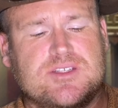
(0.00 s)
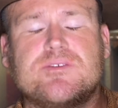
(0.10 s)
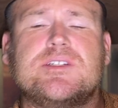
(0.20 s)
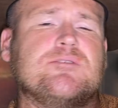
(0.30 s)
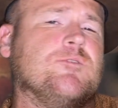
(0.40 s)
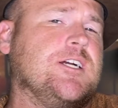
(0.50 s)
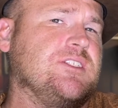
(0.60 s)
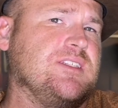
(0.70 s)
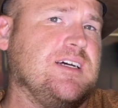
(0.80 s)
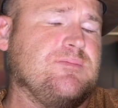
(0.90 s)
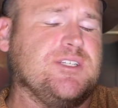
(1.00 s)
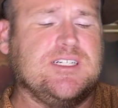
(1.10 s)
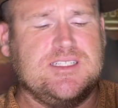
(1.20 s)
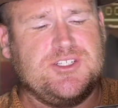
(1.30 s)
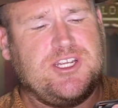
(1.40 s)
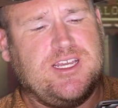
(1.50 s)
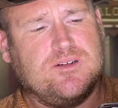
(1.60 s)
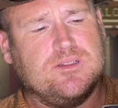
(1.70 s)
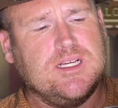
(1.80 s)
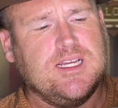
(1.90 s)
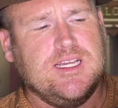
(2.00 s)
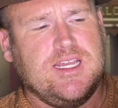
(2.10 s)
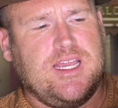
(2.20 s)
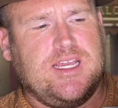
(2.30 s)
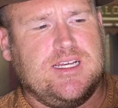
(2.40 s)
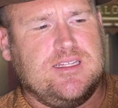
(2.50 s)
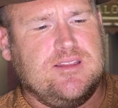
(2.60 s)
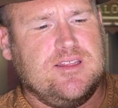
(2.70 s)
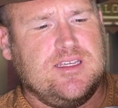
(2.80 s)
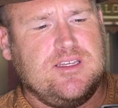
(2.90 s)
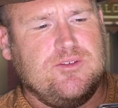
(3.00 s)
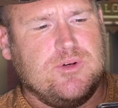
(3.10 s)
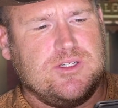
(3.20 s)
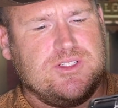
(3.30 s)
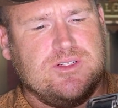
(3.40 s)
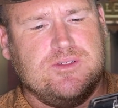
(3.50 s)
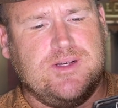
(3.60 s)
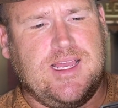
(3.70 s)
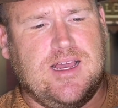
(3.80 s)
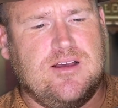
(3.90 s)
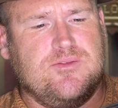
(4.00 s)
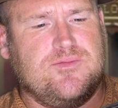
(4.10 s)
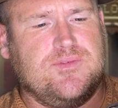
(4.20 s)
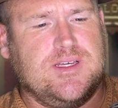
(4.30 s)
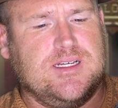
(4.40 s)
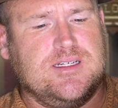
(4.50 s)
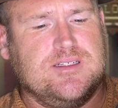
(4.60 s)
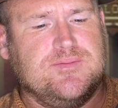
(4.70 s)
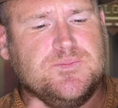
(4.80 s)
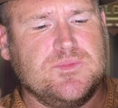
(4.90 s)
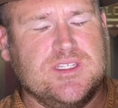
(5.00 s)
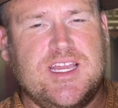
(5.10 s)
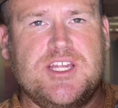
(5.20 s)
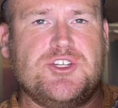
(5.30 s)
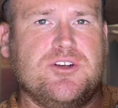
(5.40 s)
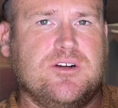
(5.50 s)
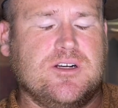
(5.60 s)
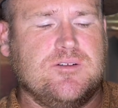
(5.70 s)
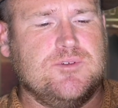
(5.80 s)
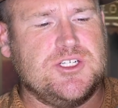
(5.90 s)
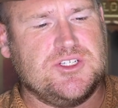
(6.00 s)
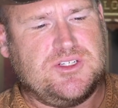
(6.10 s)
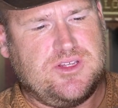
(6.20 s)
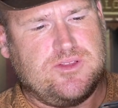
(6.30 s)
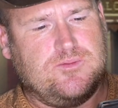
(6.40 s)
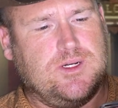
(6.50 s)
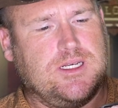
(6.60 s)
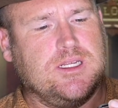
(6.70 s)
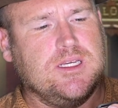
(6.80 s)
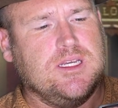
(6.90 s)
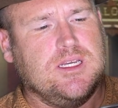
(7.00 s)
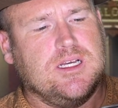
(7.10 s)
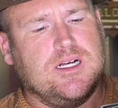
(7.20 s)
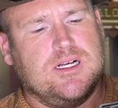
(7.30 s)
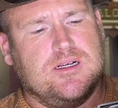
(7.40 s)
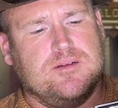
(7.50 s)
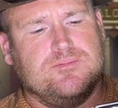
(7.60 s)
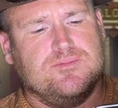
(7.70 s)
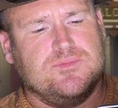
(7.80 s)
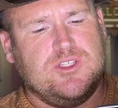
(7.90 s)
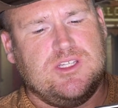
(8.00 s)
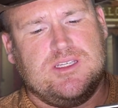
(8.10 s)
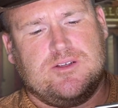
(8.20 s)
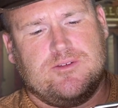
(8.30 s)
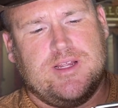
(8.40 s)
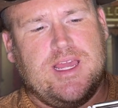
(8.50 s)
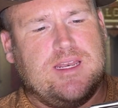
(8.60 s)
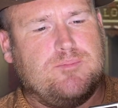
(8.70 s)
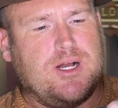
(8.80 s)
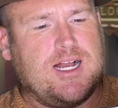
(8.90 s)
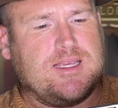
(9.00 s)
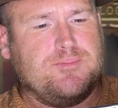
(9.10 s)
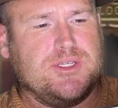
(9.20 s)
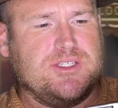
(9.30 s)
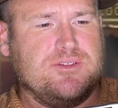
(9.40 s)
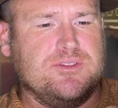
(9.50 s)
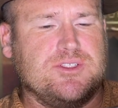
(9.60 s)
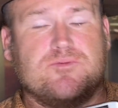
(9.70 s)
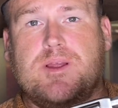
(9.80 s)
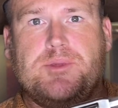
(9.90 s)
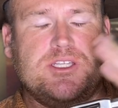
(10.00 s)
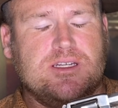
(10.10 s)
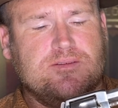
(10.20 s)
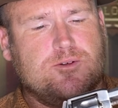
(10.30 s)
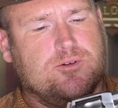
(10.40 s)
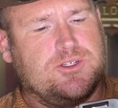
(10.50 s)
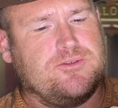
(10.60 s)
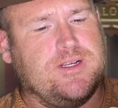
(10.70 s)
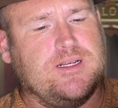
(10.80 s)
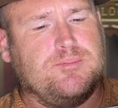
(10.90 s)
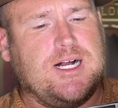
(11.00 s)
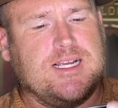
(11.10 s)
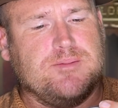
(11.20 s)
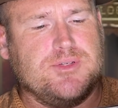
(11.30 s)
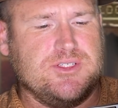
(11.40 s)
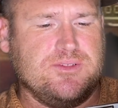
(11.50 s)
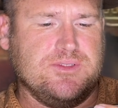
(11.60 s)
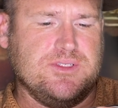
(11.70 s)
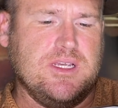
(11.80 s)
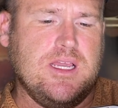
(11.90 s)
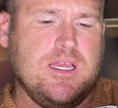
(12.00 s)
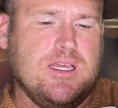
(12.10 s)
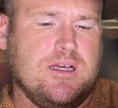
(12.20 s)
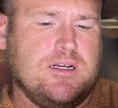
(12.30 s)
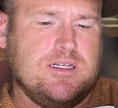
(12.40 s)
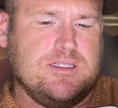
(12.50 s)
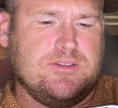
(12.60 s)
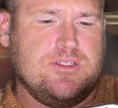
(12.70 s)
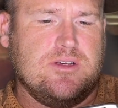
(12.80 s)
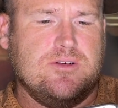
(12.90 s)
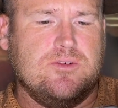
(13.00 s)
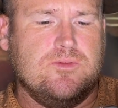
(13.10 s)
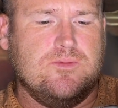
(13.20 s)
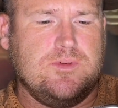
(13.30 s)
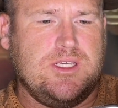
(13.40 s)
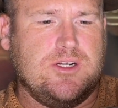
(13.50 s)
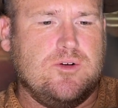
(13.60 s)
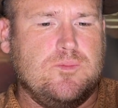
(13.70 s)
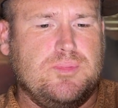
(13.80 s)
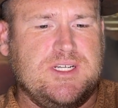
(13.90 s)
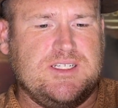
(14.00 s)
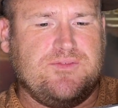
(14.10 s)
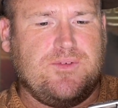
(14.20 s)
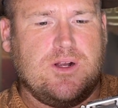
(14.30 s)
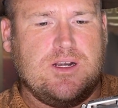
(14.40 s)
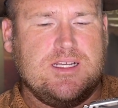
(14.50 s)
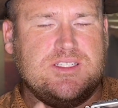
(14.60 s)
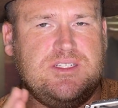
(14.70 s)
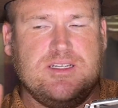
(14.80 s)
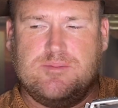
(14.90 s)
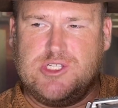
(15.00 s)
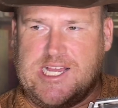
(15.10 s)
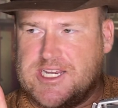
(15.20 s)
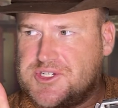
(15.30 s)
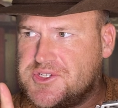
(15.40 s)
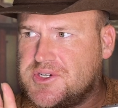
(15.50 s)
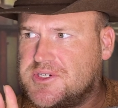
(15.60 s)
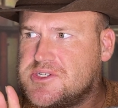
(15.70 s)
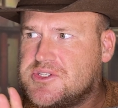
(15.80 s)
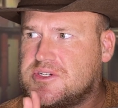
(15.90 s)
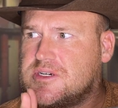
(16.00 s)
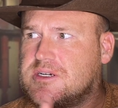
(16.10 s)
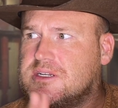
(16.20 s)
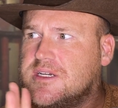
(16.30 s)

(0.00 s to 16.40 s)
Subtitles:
the reason why it has not been on the channel. And then you also have H&R, which is another one. It created pocket pistols. Remington, of course, created pocket pistols. So, you know, but as far as double actions are concerned,